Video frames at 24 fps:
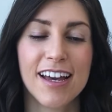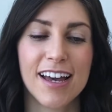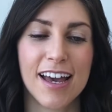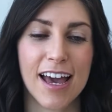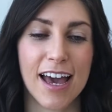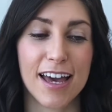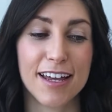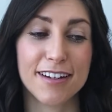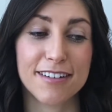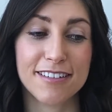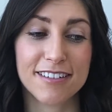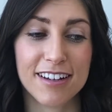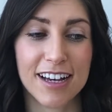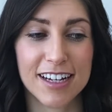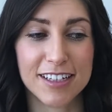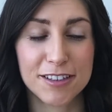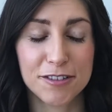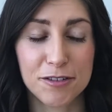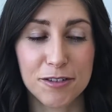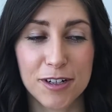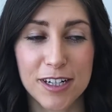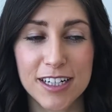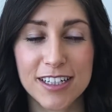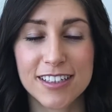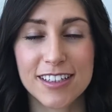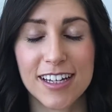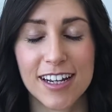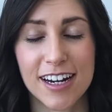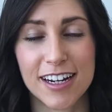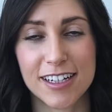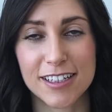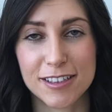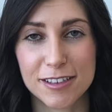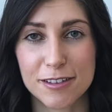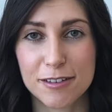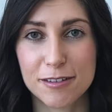And a trick that
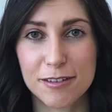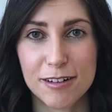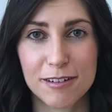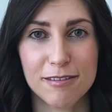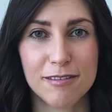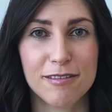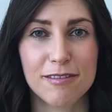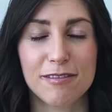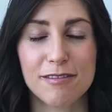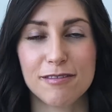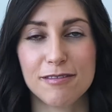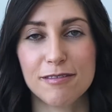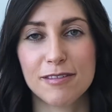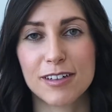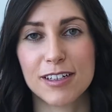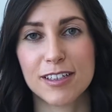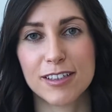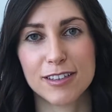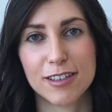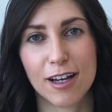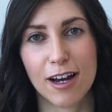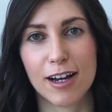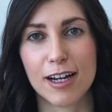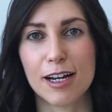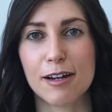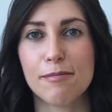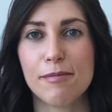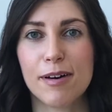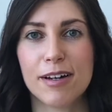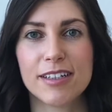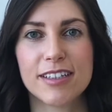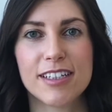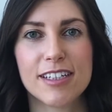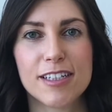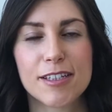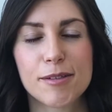I do, we'll talk
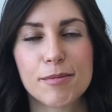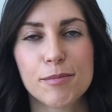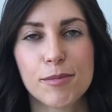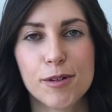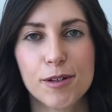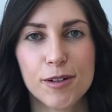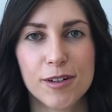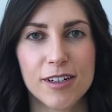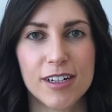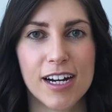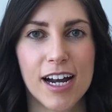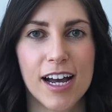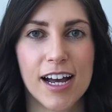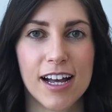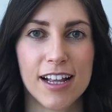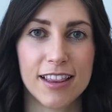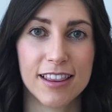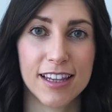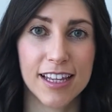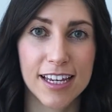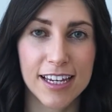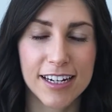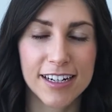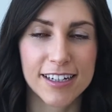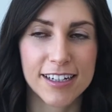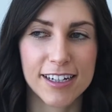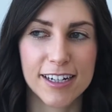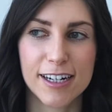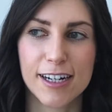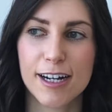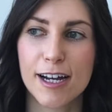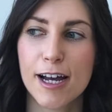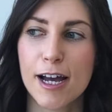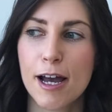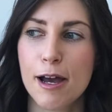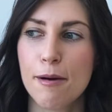about this more
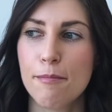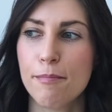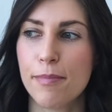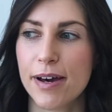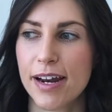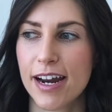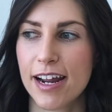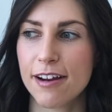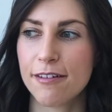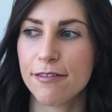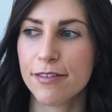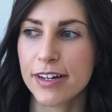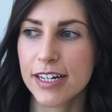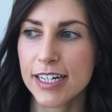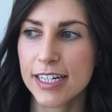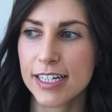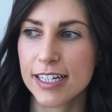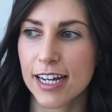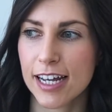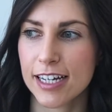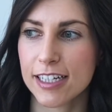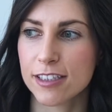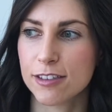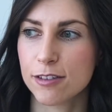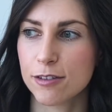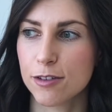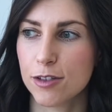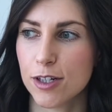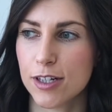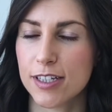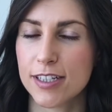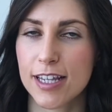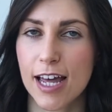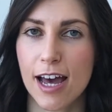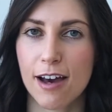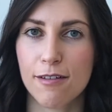later, but I really like to
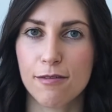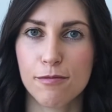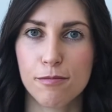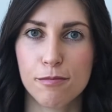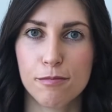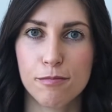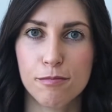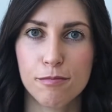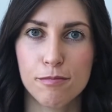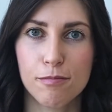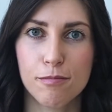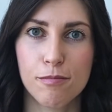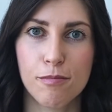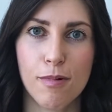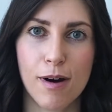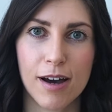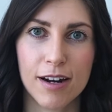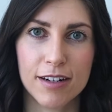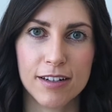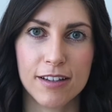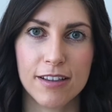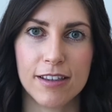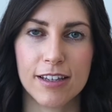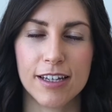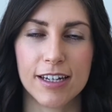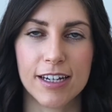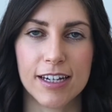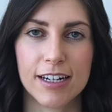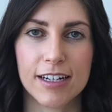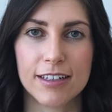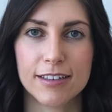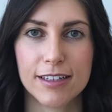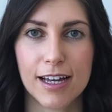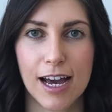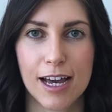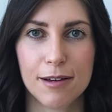just have one thing
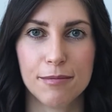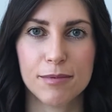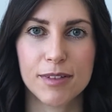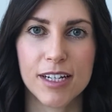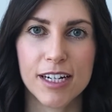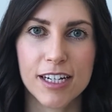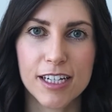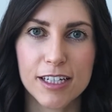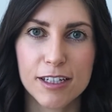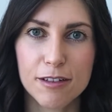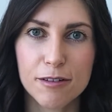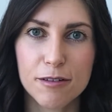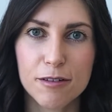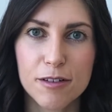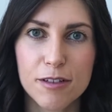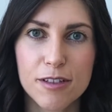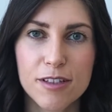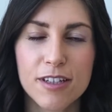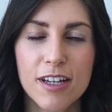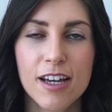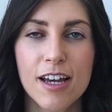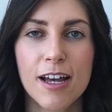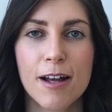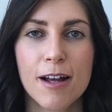at a time that I use.